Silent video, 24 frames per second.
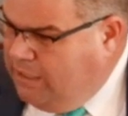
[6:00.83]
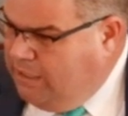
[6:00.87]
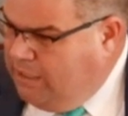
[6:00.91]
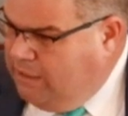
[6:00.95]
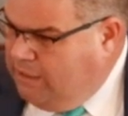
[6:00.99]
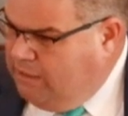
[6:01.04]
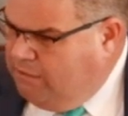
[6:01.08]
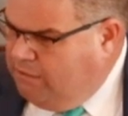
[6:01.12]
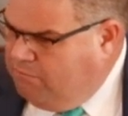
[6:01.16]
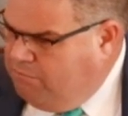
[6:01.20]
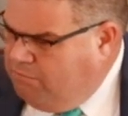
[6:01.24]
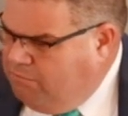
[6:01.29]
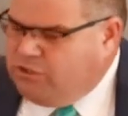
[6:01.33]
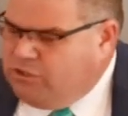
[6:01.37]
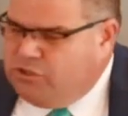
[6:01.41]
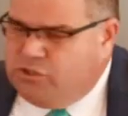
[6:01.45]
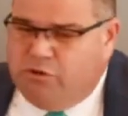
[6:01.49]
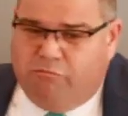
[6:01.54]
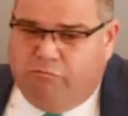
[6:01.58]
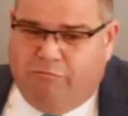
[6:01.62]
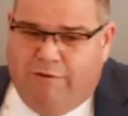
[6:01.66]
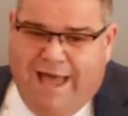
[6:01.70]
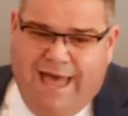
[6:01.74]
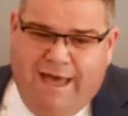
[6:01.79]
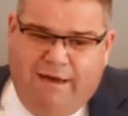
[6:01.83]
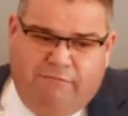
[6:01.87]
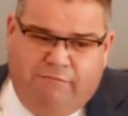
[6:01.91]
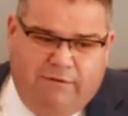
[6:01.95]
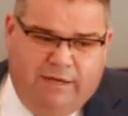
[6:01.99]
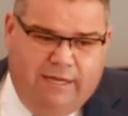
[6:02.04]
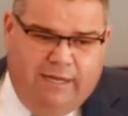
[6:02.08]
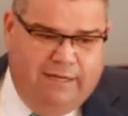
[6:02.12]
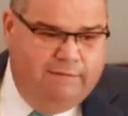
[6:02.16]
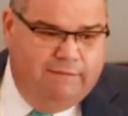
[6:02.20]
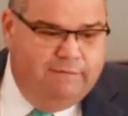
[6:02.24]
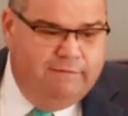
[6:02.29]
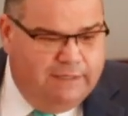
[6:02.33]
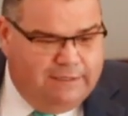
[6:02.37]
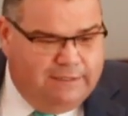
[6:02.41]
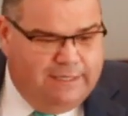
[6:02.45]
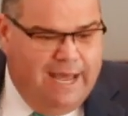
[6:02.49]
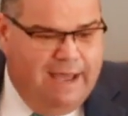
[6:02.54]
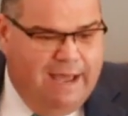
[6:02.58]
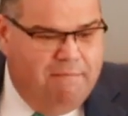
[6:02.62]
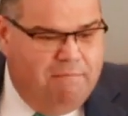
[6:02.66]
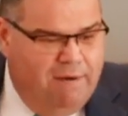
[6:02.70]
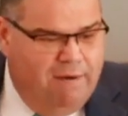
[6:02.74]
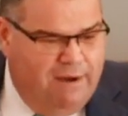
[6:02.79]
But surrounding the
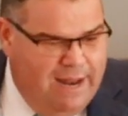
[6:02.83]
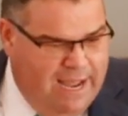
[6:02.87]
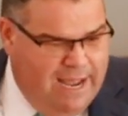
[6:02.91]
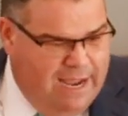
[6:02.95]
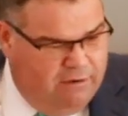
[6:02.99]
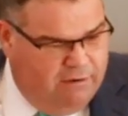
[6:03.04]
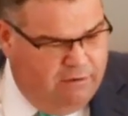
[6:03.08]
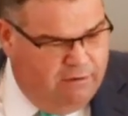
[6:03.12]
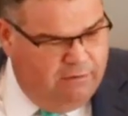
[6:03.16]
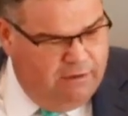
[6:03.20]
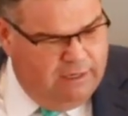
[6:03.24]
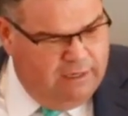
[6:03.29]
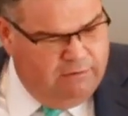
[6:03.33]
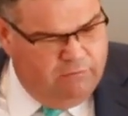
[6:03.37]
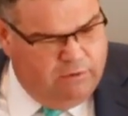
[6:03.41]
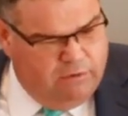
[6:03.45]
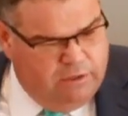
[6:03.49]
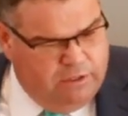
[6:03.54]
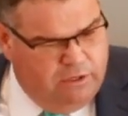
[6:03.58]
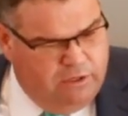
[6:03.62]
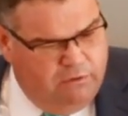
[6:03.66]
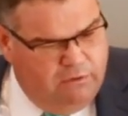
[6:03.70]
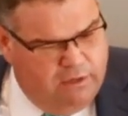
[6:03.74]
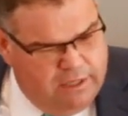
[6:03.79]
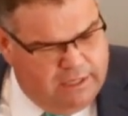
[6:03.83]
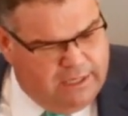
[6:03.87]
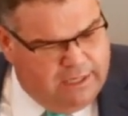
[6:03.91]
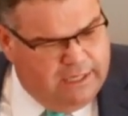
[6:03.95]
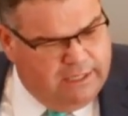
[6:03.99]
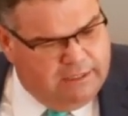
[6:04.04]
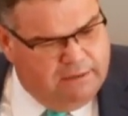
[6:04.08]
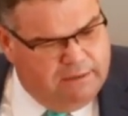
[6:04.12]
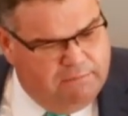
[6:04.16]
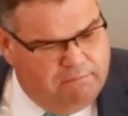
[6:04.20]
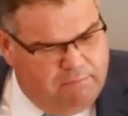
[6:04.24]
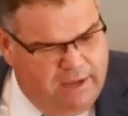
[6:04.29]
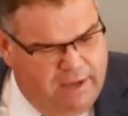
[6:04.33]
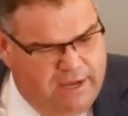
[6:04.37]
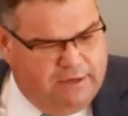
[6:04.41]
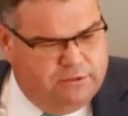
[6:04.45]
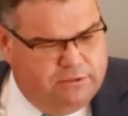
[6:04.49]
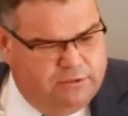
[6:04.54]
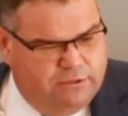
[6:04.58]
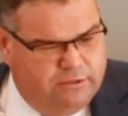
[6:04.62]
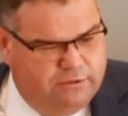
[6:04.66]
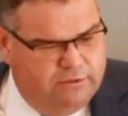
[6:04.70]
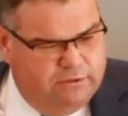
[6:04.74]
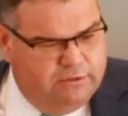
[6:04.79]
tabernacle, and when you look at the
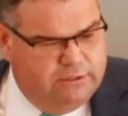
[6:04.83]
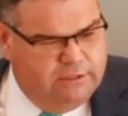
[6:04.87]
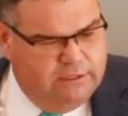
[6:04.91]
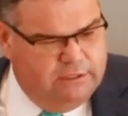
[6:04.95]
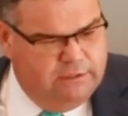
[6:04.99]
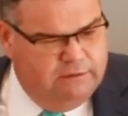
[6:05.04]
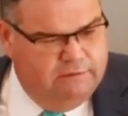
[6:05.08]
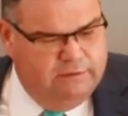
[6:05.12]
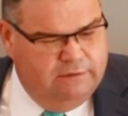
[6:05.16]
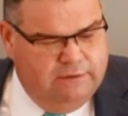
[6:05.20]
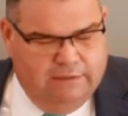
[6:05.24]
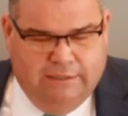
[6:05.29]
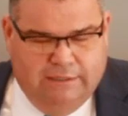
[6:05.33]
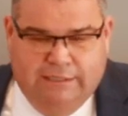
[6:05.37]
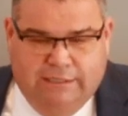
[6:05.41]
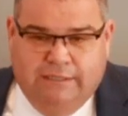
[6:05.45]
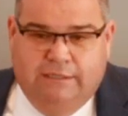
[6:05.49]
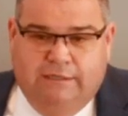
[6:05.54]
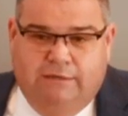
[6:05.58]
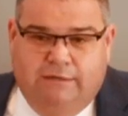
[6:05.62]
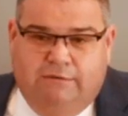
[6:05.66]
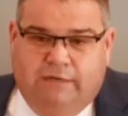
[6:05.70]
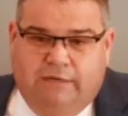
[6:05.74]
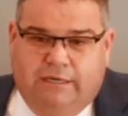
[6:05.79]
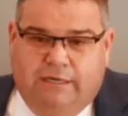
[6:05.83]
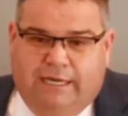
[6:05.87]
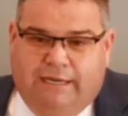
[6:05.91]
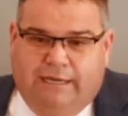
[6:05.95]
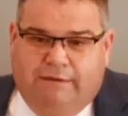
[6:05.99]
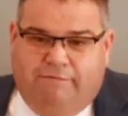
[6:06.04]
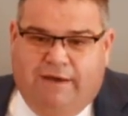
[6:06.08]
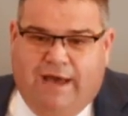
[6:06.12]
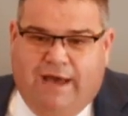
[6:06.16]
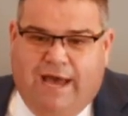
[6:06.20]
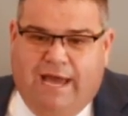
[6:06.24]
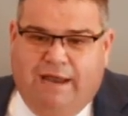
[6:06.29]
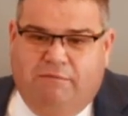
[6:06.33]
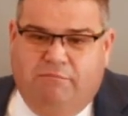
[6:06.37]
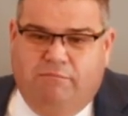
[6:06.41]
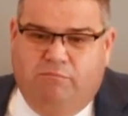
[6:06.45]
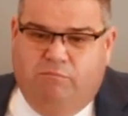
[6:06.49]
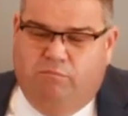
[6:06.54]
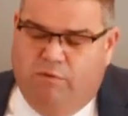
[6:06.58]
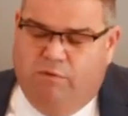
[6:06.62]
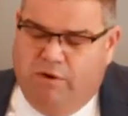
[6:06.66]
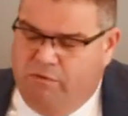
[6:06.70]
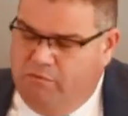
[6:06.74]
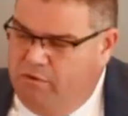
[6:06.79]
pictures, and if I
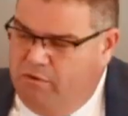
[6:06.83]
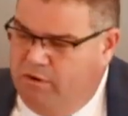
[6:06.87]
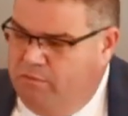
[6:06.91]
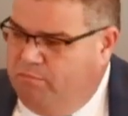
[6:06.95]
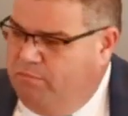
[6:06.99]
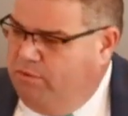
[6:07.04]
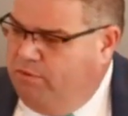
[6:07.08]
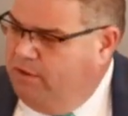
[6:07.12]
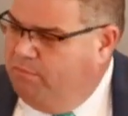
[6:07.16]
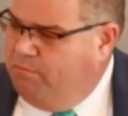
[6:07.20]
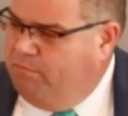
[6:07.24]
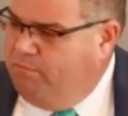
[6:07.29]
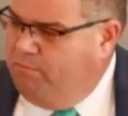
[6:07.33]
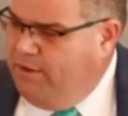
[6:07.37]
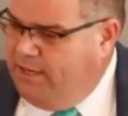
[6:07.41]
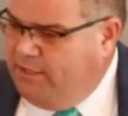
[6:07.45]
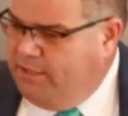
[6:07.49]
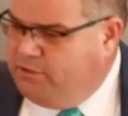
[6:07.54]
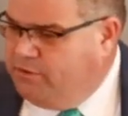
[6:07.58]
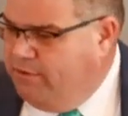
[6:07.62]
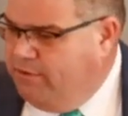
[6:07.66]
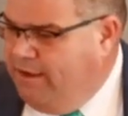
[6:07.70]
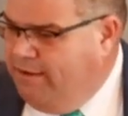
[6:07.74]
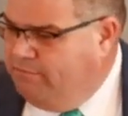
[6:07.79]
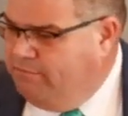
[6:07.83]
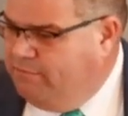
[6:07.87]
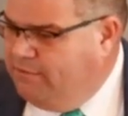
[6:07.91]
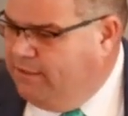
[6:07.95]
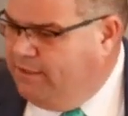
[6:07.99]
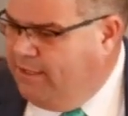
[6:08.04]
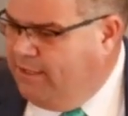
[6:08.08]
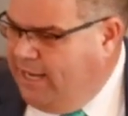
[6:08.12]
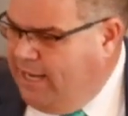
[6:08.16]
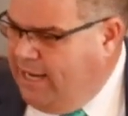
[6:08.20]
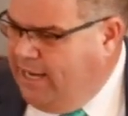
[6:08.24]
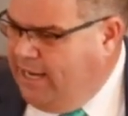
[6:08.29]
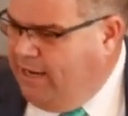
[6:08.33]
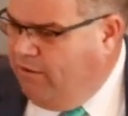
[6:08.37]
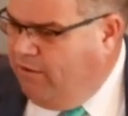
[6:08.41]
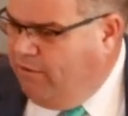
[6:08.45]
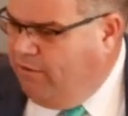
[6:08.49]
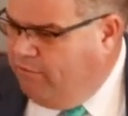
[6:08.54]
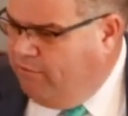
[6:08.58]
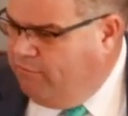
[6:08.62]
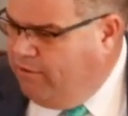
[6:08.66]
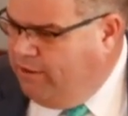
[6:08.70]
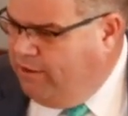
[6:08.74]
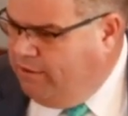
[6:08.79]
we were to put a picture up today, or if
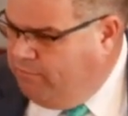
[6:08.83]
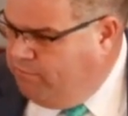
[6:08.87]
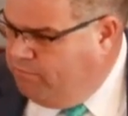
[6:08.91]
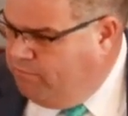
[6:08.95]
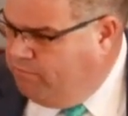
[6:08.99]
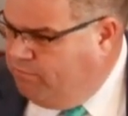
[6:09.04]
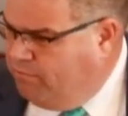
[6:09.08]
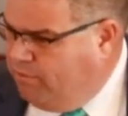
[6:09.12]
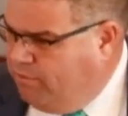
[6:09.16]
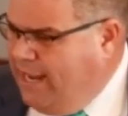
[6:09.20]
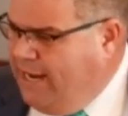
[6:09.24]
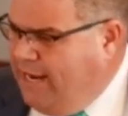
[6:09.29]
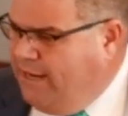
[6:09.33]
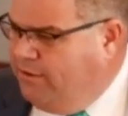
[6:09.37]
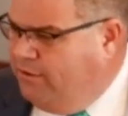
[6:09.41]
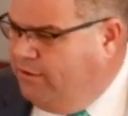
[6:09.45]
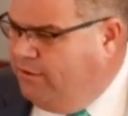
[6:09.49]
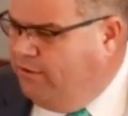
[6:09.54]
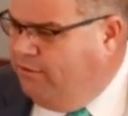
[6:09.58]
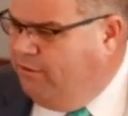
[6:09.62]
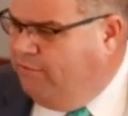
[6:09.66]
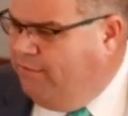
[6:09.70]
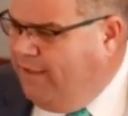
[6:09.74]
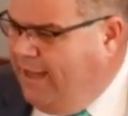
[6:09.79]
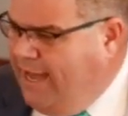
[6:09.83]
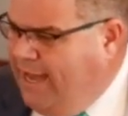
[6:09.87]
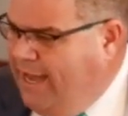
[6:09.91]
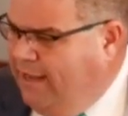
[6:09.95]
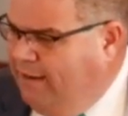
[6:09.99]
we planned to do that,